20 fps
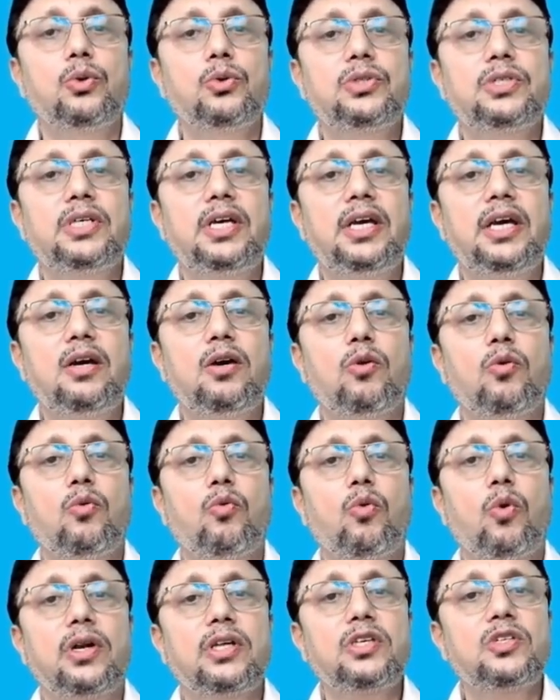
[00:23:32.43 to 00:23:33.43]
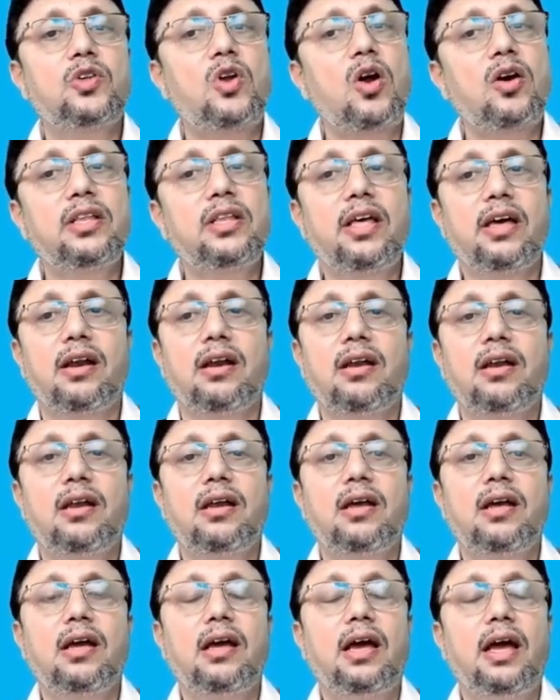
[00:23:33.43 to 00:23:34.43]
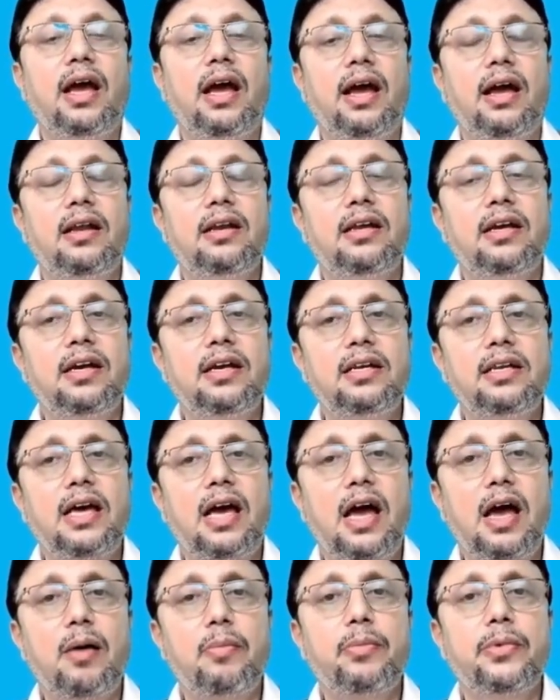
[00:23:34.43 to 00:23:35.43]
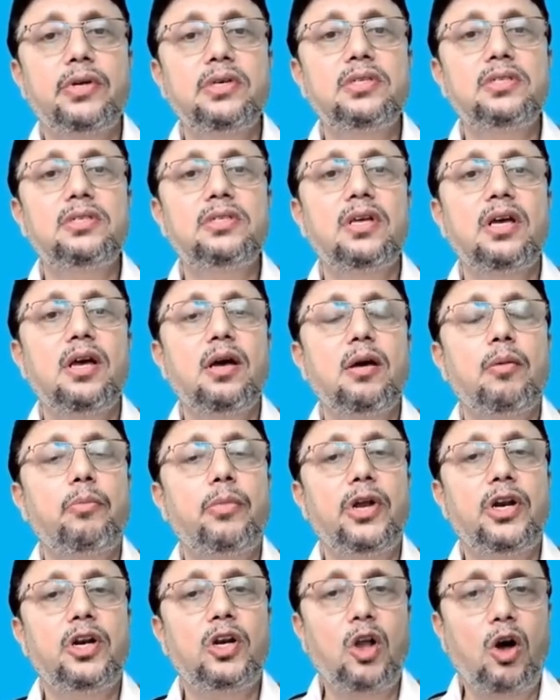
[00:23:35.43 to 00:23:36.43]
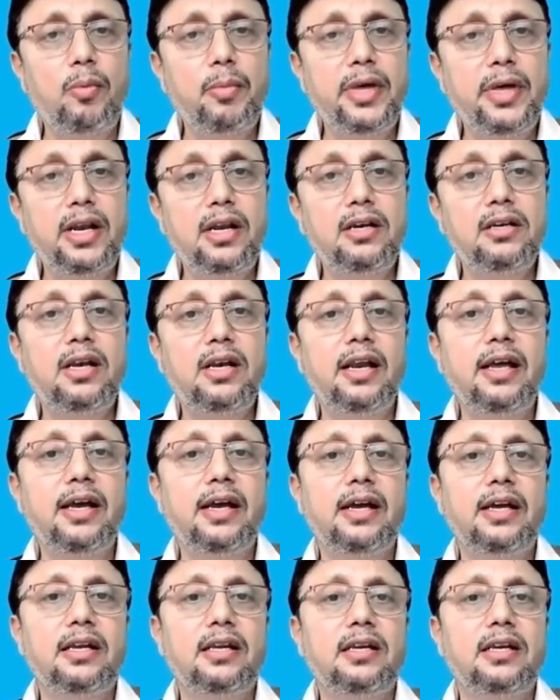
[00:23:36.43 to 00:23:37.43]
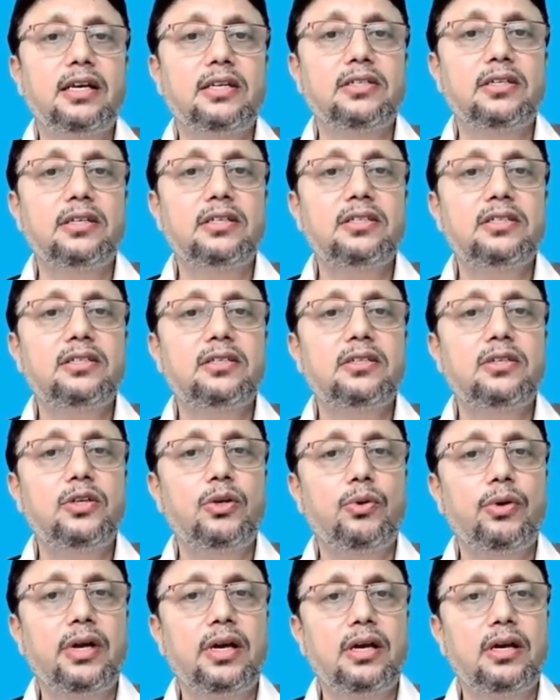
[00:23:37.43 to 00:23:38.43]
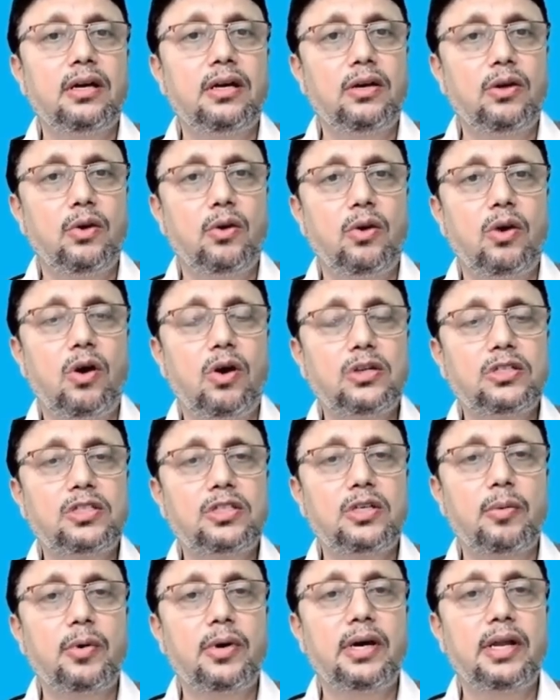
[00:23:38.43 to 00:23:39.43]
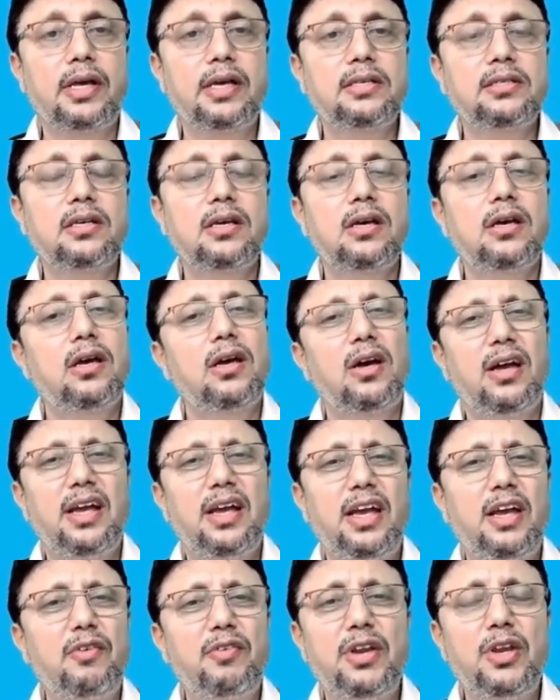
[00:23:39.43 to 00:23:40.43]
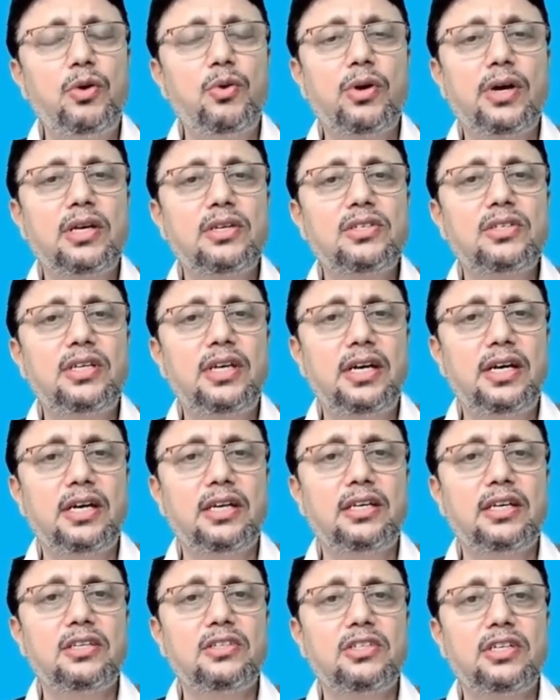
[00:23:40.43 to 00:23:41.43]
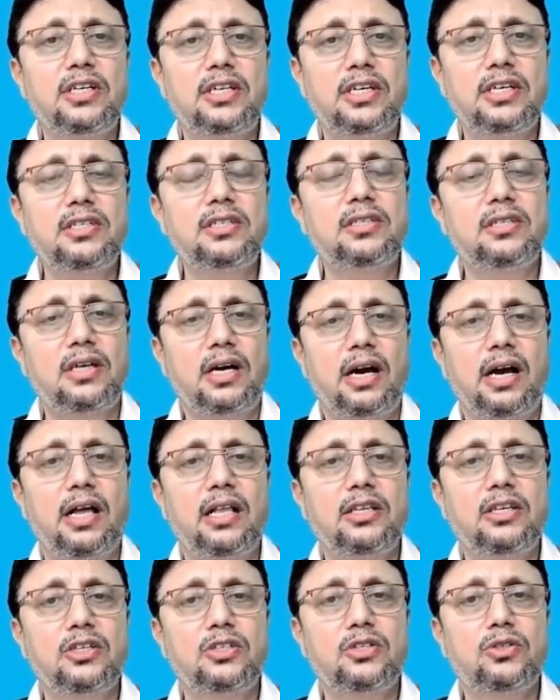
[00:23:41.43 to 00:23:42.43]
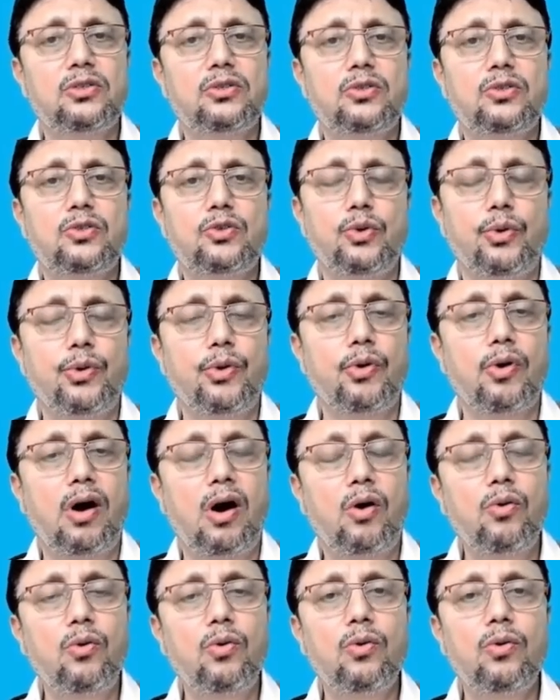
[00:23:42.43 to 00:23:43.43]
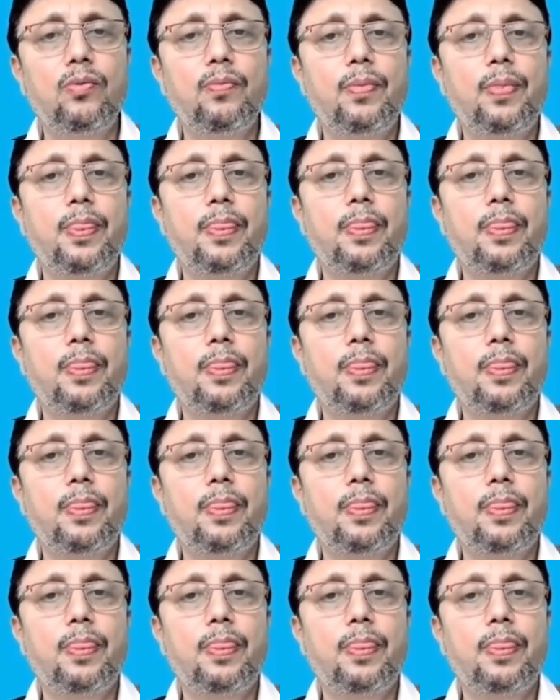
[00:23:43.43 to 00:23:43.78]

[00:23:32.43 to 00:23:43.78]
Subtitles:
You see what is not there, and it happens predominantly in deserts during hot summer days. Even you can see it in cities. I'll just show you how.